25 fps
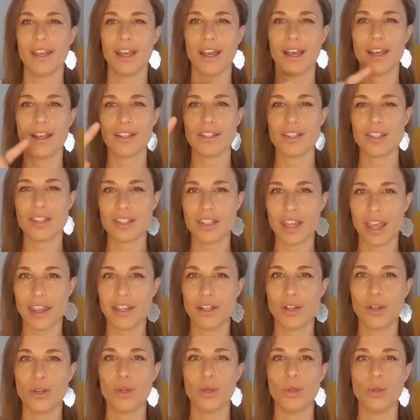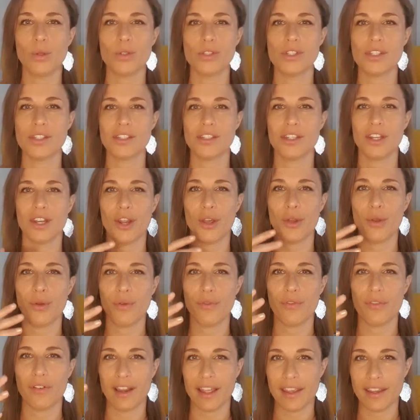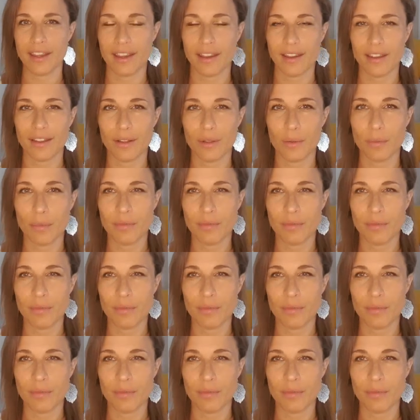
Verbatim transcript: uh, cycles, you know, like